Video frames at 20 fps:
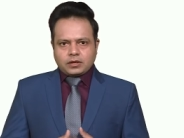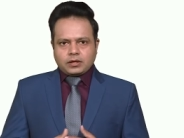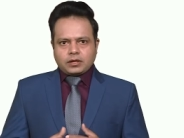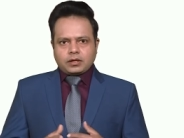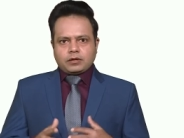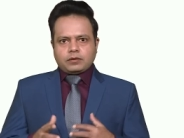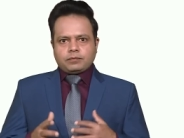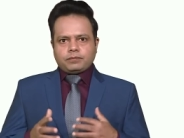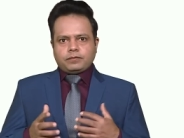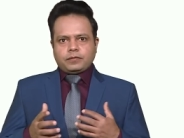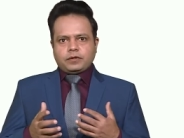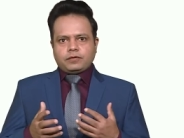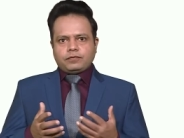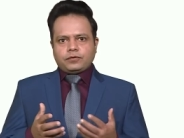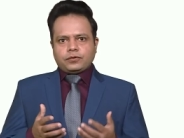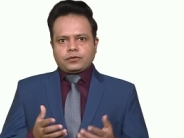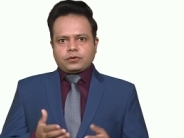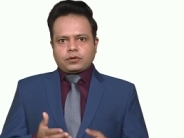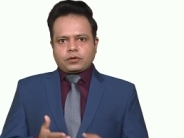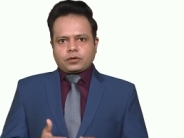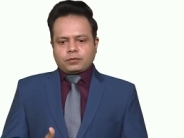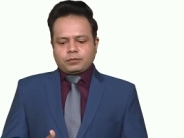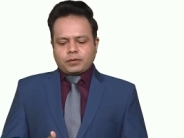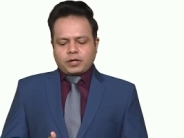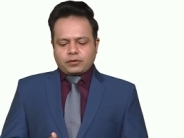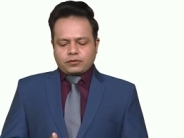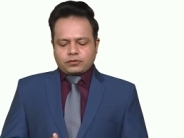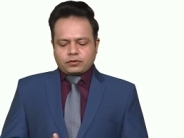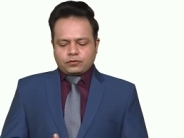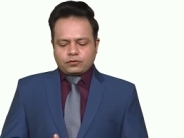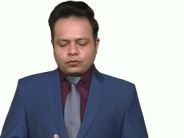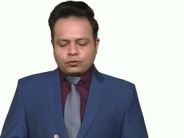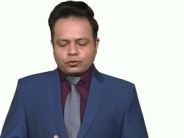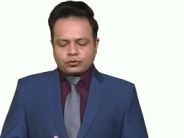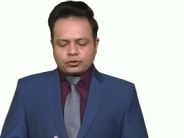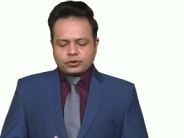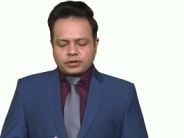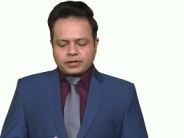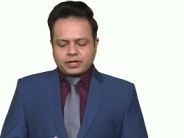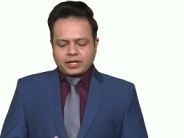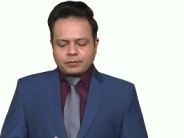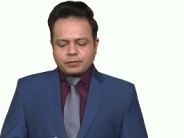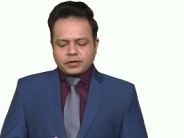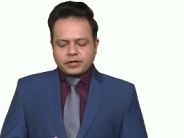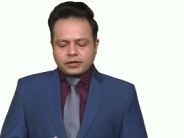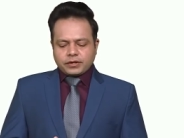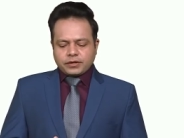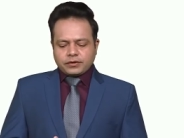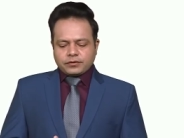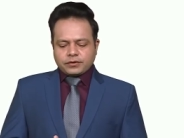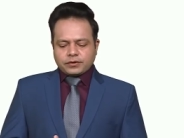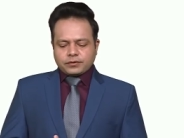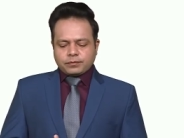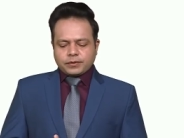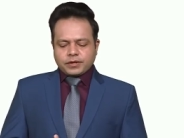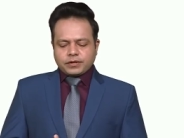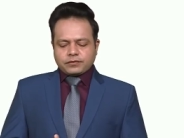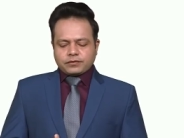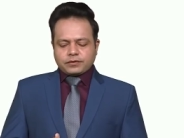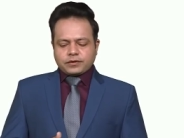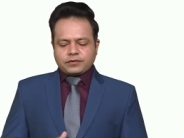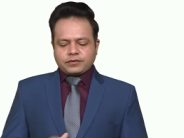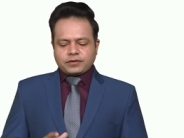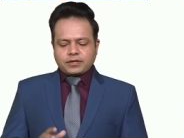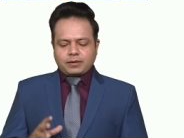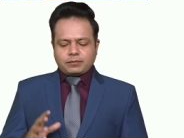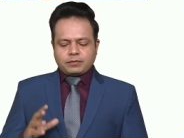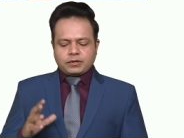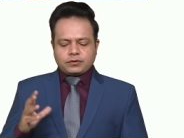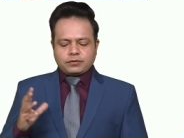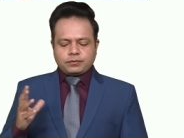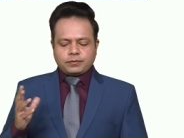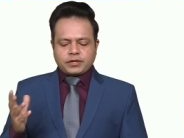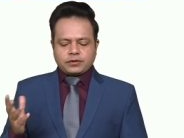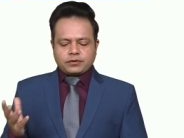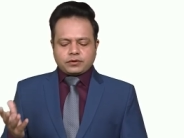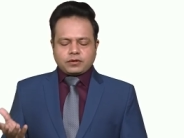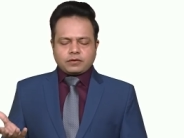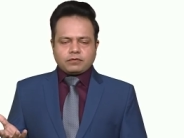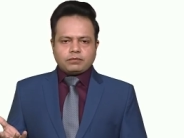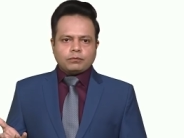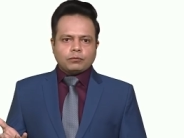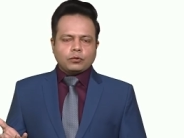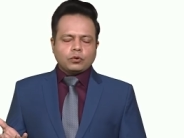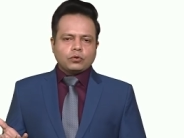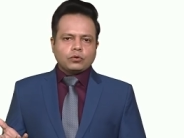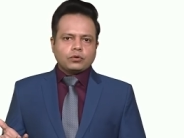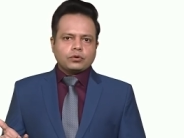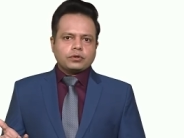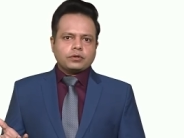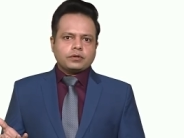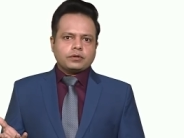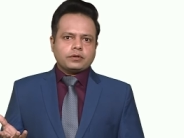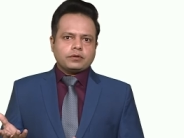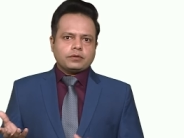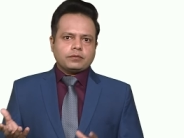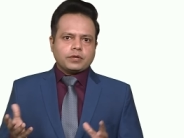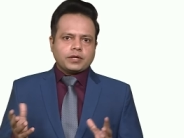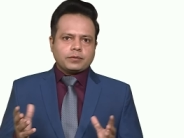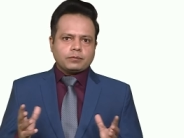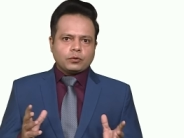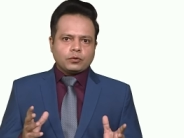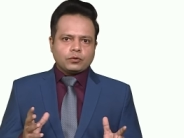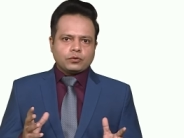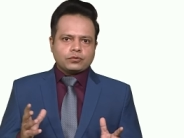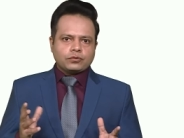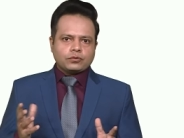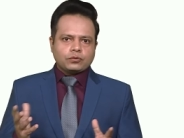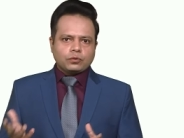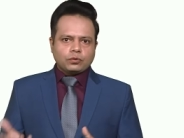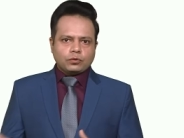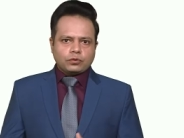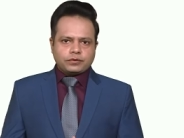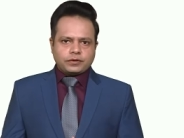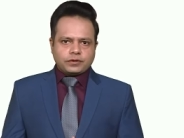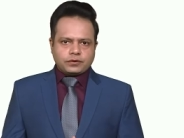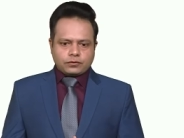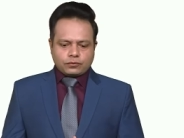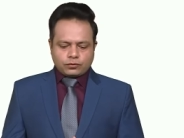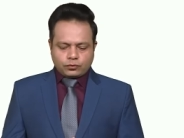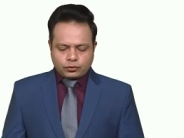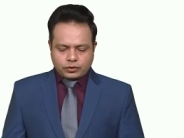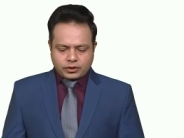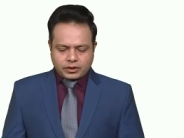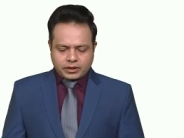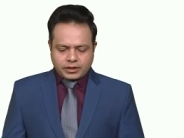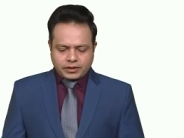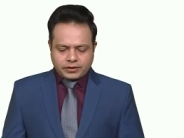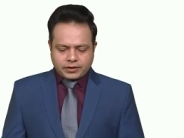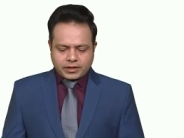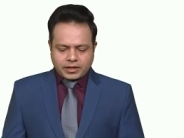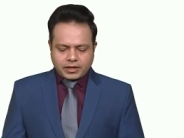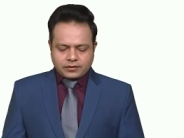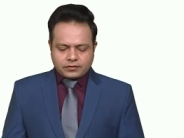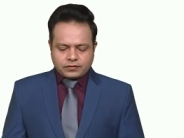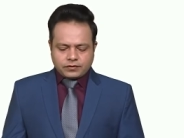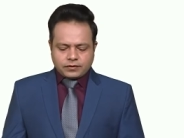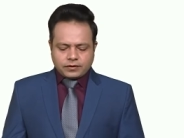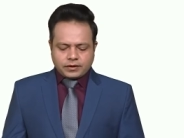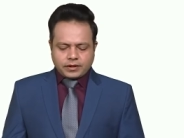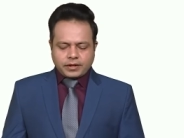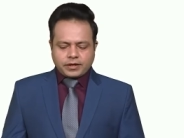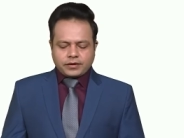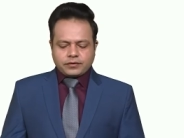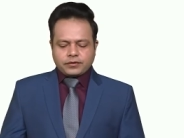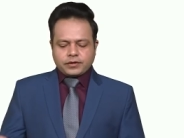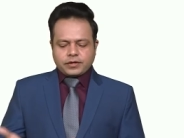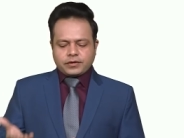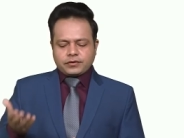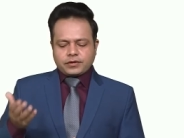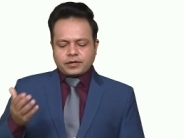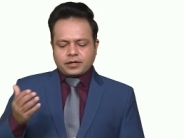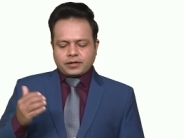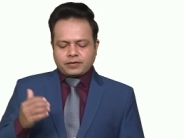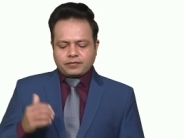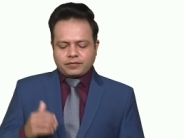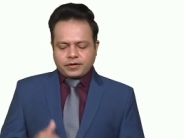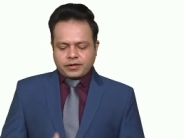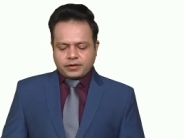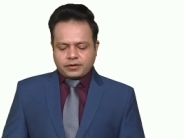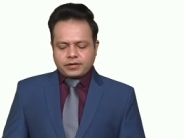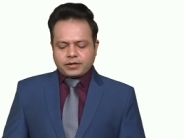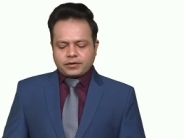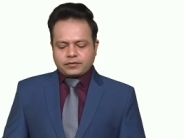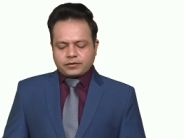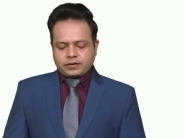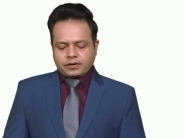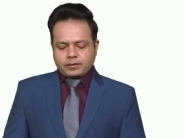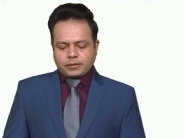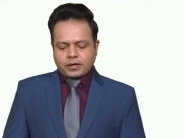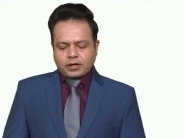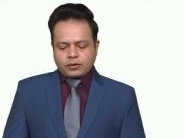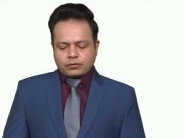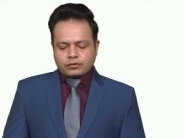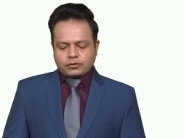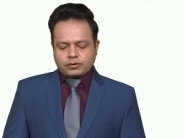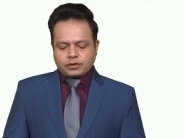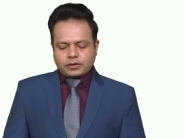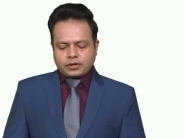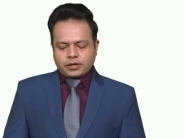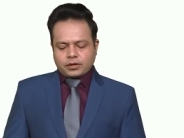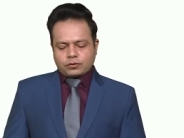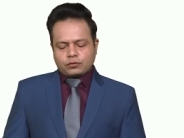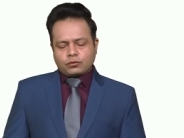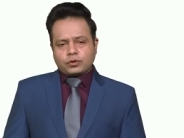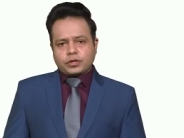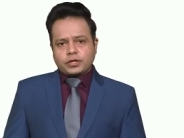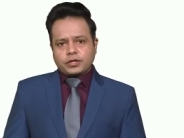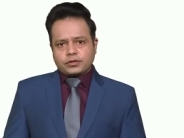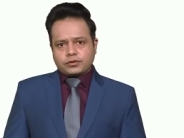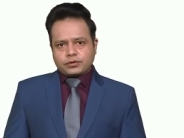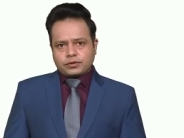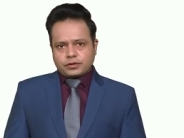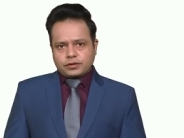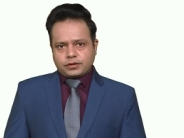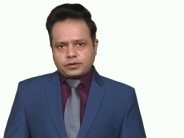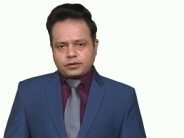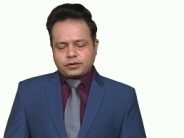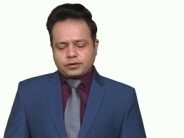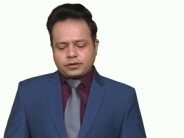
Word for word: Uh, if we talk about the social remedies, it means the establishment of more and more schools in the rural areas and raising awareness about education